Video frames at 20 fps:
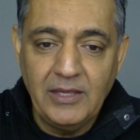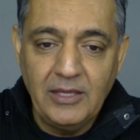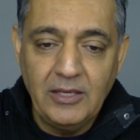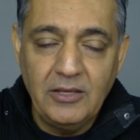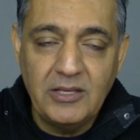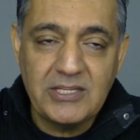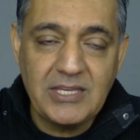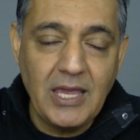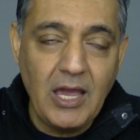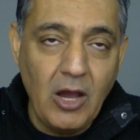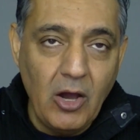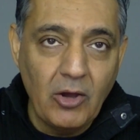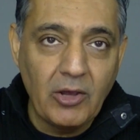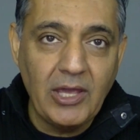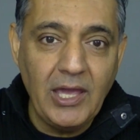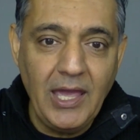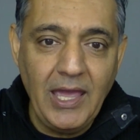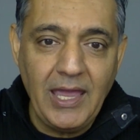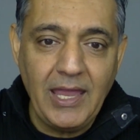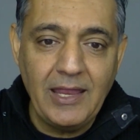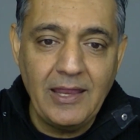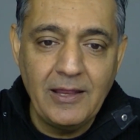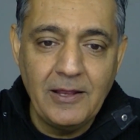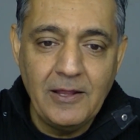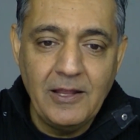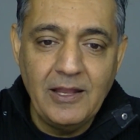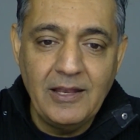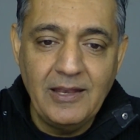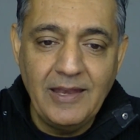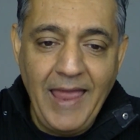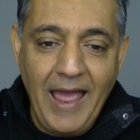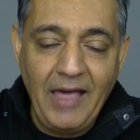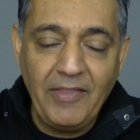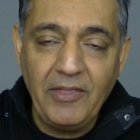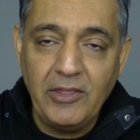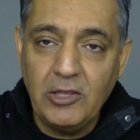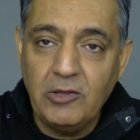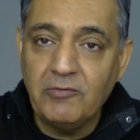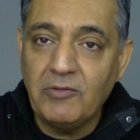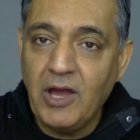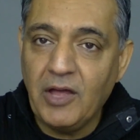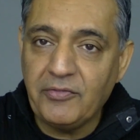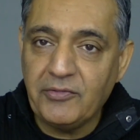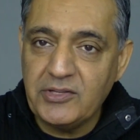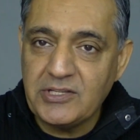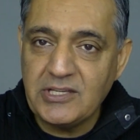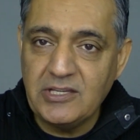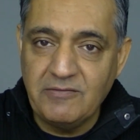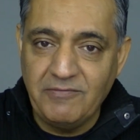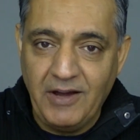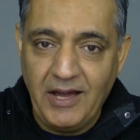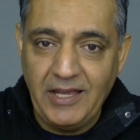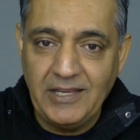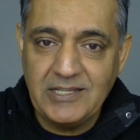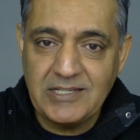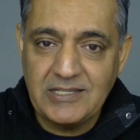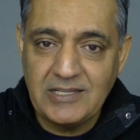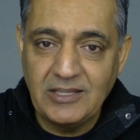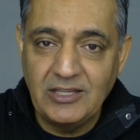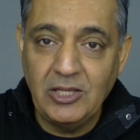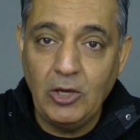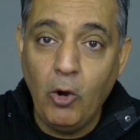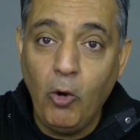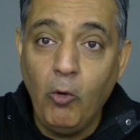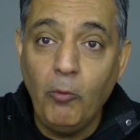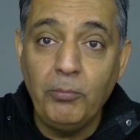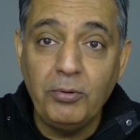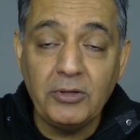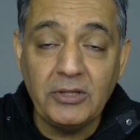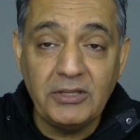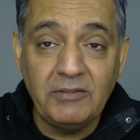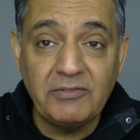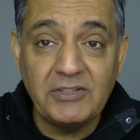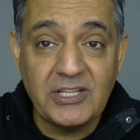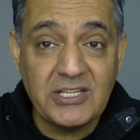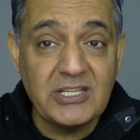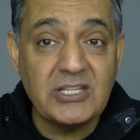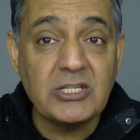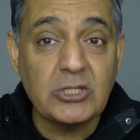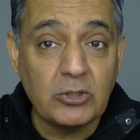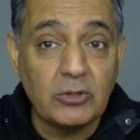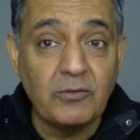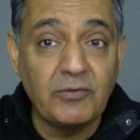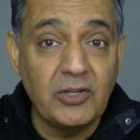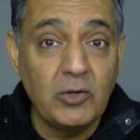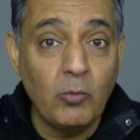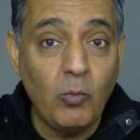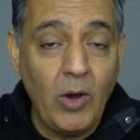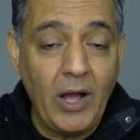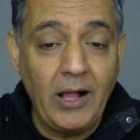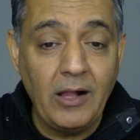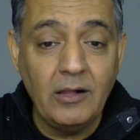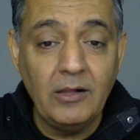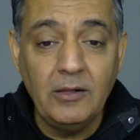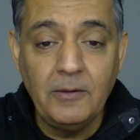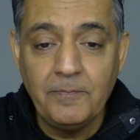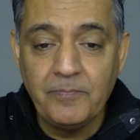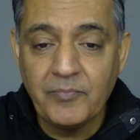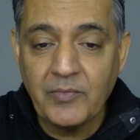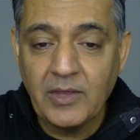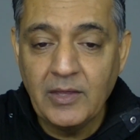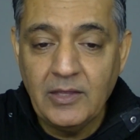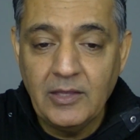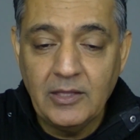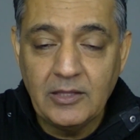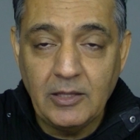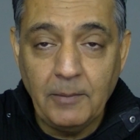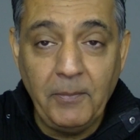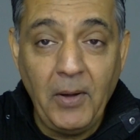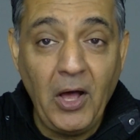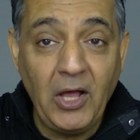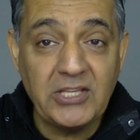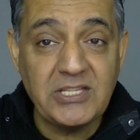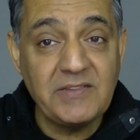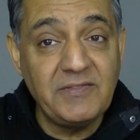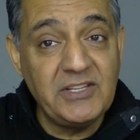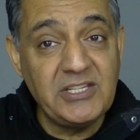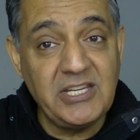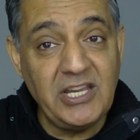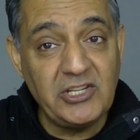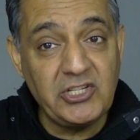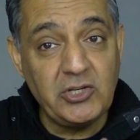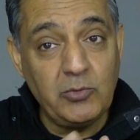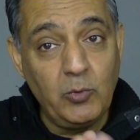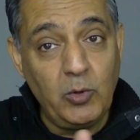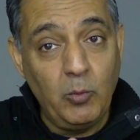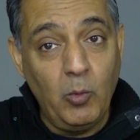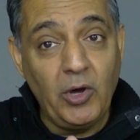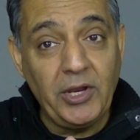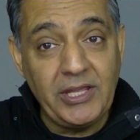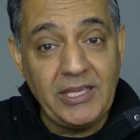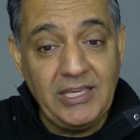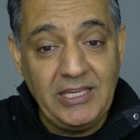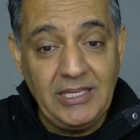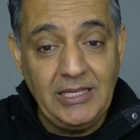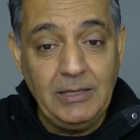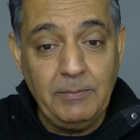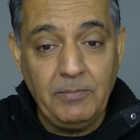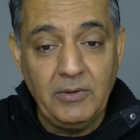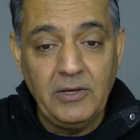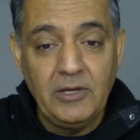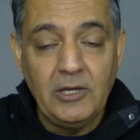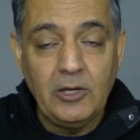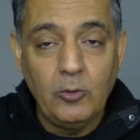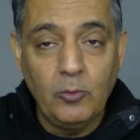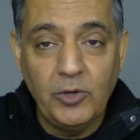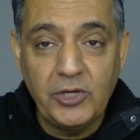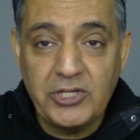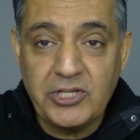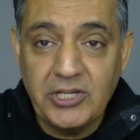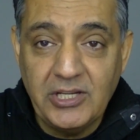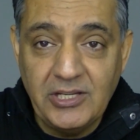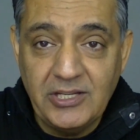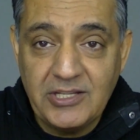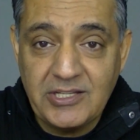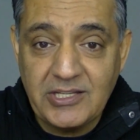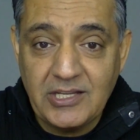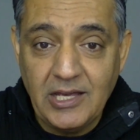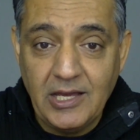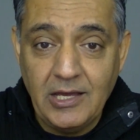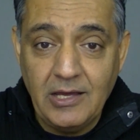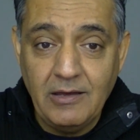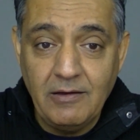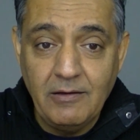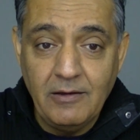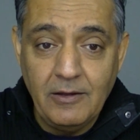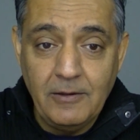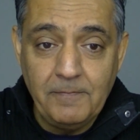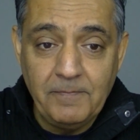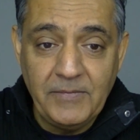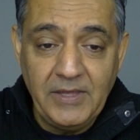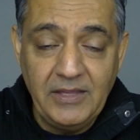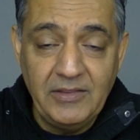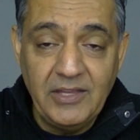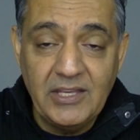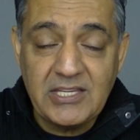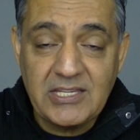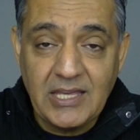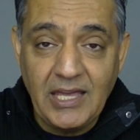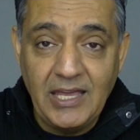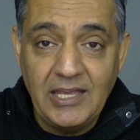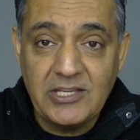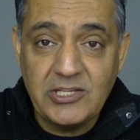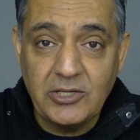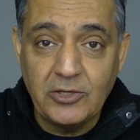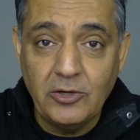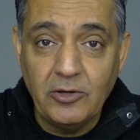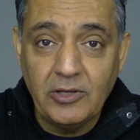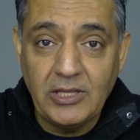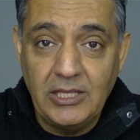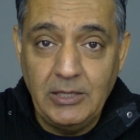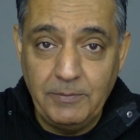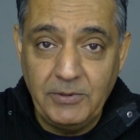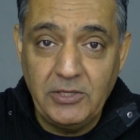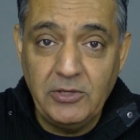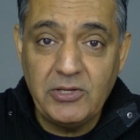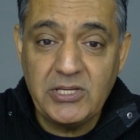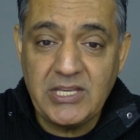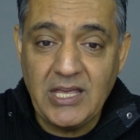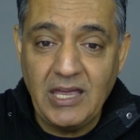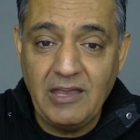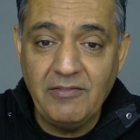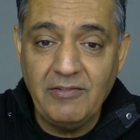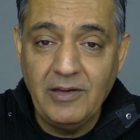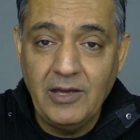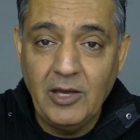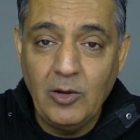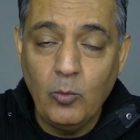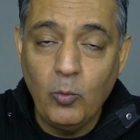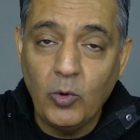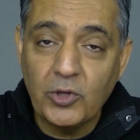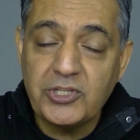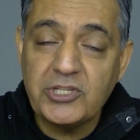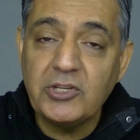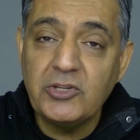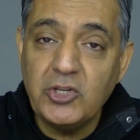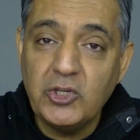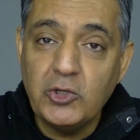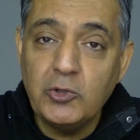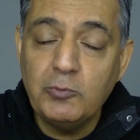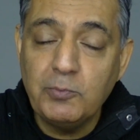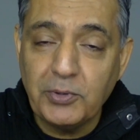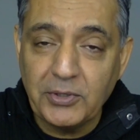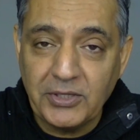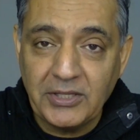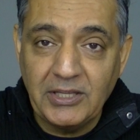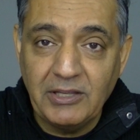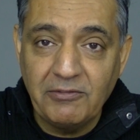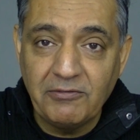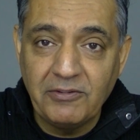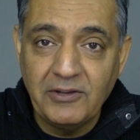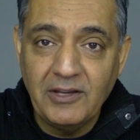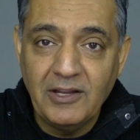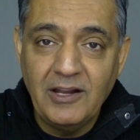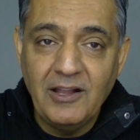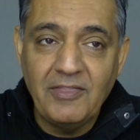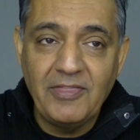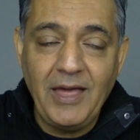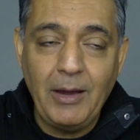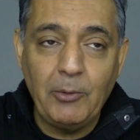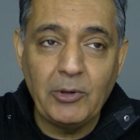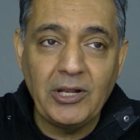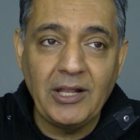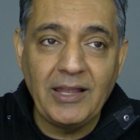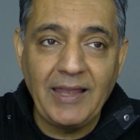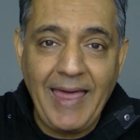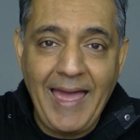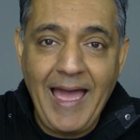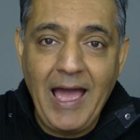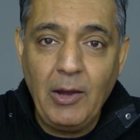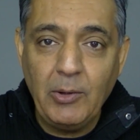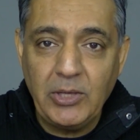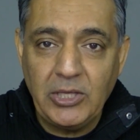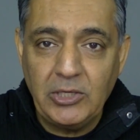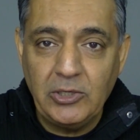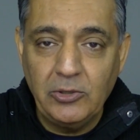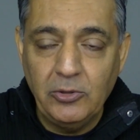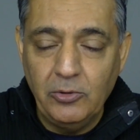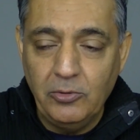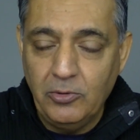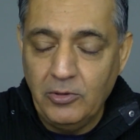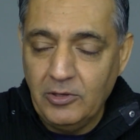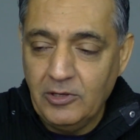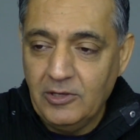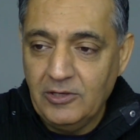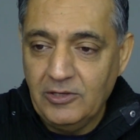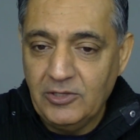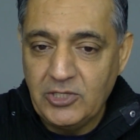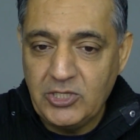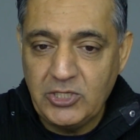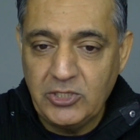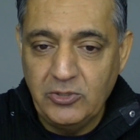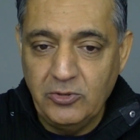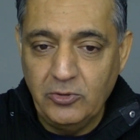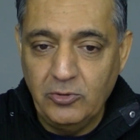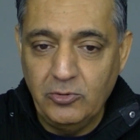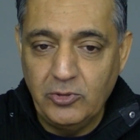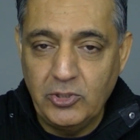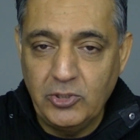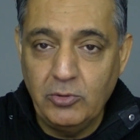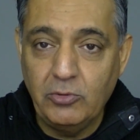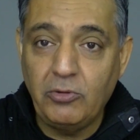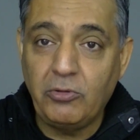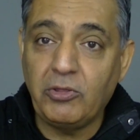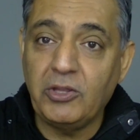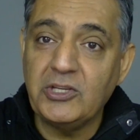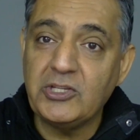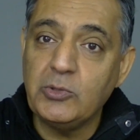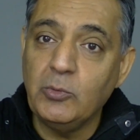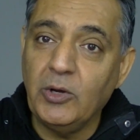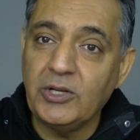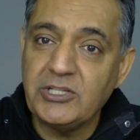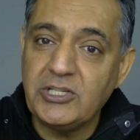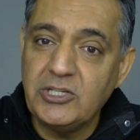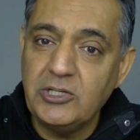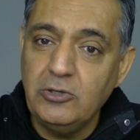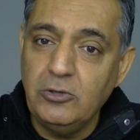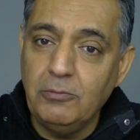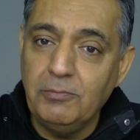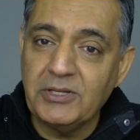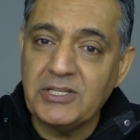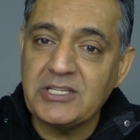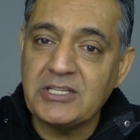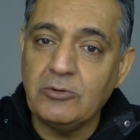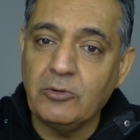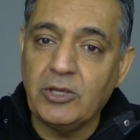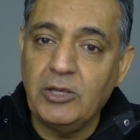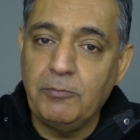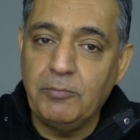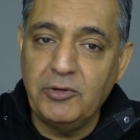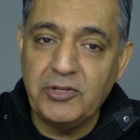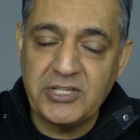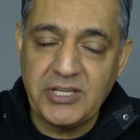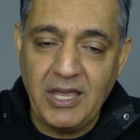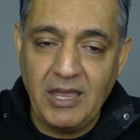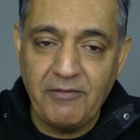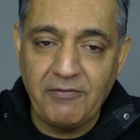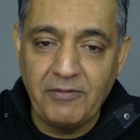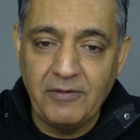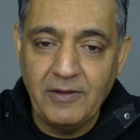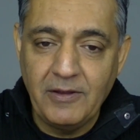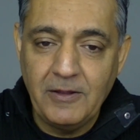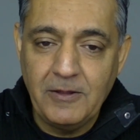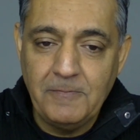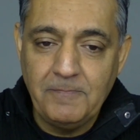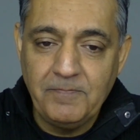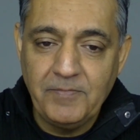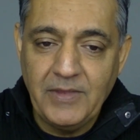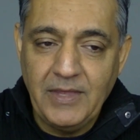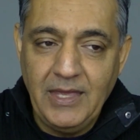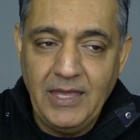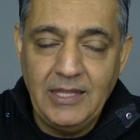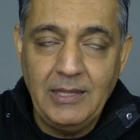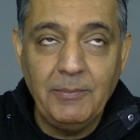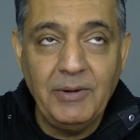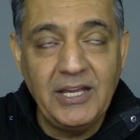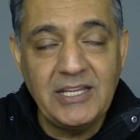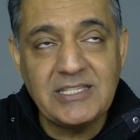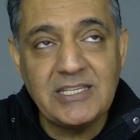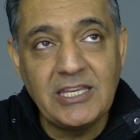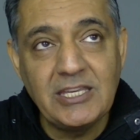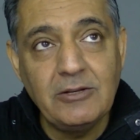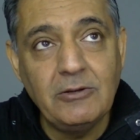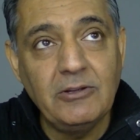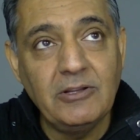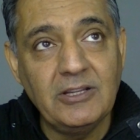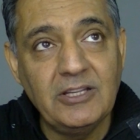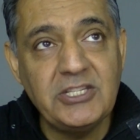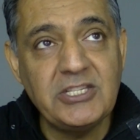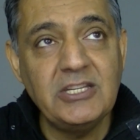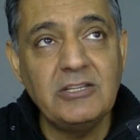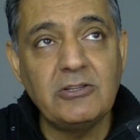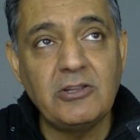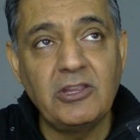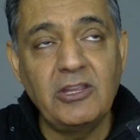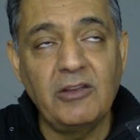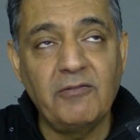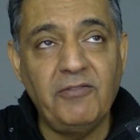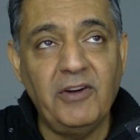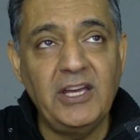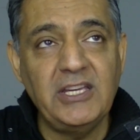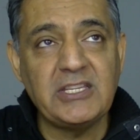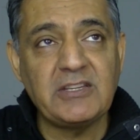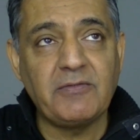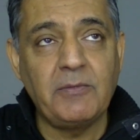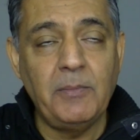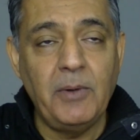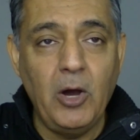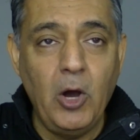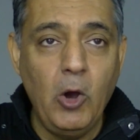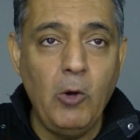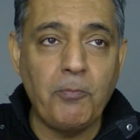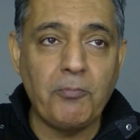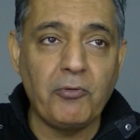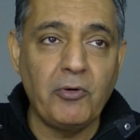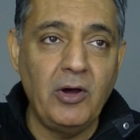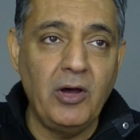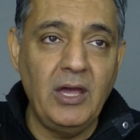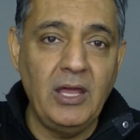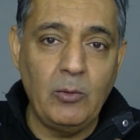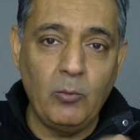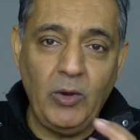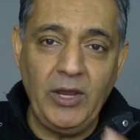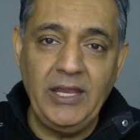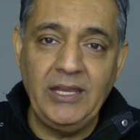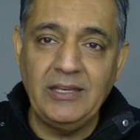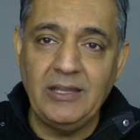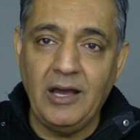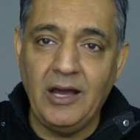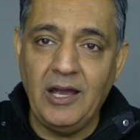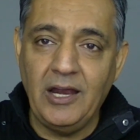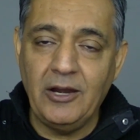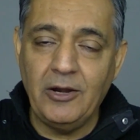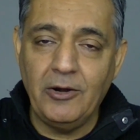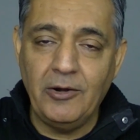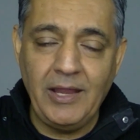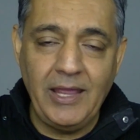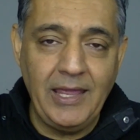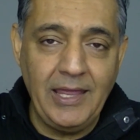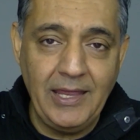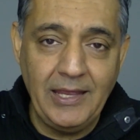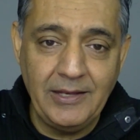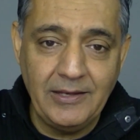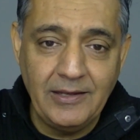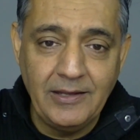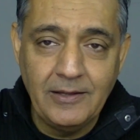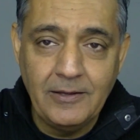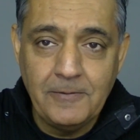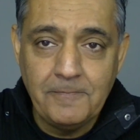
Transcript: you say, okay, now that you've got this advice, the old belief doesn't serve you well. The positive intention we want to keep, which is, in this case, keeping you safe. What's a new belief that would allow you to do the things you want to do, but still keep you safe? And they might say, listening to the advice from Oprah and Wayne Dyer and